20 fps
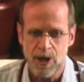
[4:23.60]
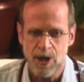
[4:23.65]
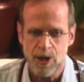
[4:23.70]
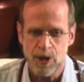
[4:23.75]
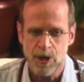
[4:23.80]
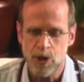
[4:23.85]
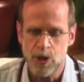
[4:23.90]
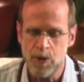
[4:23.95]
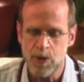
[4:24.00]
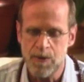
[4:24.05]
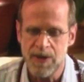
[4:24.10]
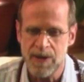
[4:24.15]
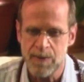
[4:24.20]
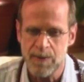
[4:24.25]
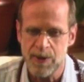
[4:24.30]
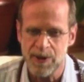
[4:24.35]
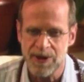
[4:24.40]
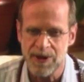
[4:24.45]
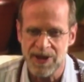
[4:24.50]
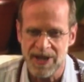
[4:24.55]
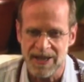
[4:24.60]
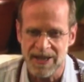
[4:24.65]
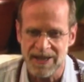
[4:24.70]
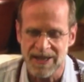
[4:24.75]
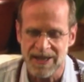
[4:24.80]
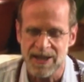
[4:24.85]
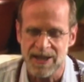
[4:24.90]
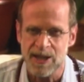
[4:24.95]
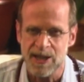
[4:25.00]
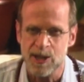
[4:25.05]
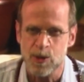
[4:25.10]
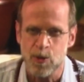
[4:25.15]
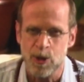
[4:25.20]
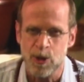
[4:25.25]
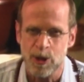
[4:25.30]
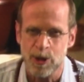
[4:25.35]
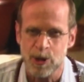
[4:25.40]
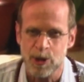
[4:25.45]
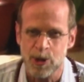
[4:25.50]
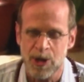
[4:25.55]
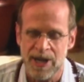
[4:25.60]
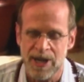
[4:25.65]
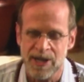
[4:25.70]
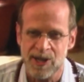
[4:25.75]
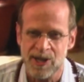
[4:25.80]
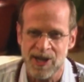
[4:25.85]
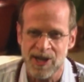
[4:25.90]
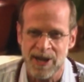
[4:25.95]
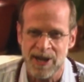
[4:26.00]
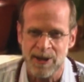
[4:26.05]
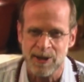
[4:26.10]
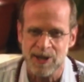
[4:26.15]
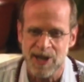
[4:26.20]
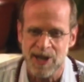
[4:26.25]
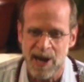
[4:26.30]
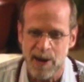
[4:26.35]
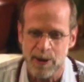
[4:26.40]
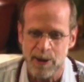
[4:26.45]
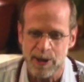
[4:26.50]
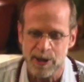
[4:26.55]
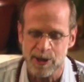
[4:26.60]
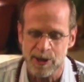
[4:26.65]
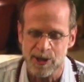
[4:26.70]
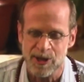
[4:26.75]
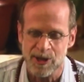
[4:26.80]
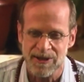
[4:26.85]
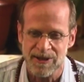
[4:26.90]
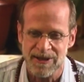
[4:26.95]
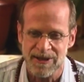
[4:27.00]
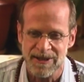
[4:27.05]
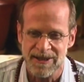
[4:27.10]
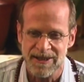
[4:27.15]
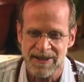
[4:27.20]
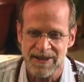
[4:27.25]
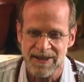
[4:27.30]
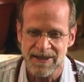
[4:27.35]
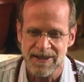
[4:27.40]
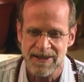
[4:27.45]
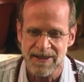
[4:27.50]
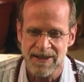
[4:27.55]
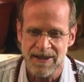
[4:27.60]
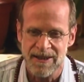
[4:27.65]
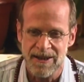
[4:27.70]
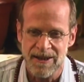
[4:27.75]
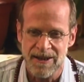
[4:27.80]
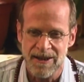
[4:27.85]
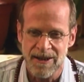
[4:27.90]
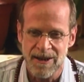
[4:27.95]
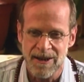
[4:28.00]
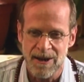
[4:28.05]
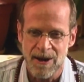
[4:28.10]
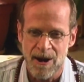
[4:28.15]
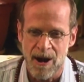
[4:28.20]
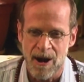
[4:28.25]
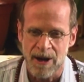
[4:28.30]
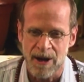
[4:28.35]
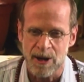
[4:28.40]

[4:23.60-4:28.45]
"You people think that these World Trade Center towers are